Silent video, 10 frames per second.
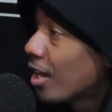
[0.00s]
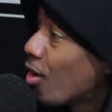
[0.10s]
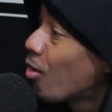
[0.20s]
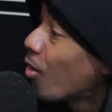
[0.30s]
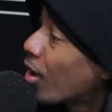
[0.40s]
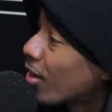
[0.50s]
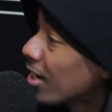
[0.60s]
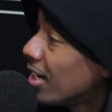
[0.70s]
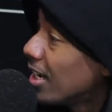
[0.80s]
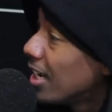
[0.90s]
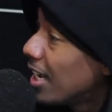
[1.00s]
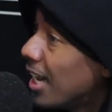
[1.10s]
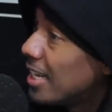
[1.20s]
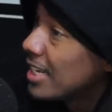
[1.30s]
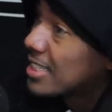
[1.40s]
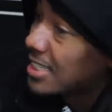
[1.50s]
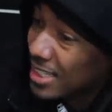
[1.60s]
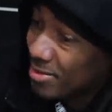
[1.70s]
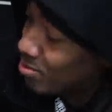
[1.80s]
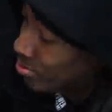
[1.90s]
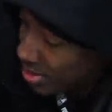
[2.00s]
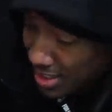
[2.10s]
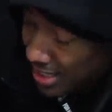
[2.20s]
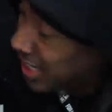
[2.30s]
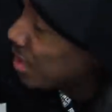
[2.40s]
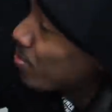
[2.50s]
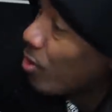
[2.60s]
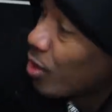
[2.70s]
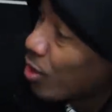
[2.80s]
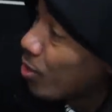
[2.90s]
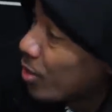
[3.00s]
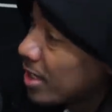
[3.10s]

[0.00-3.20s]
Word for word: gonna work right right and then to keep on going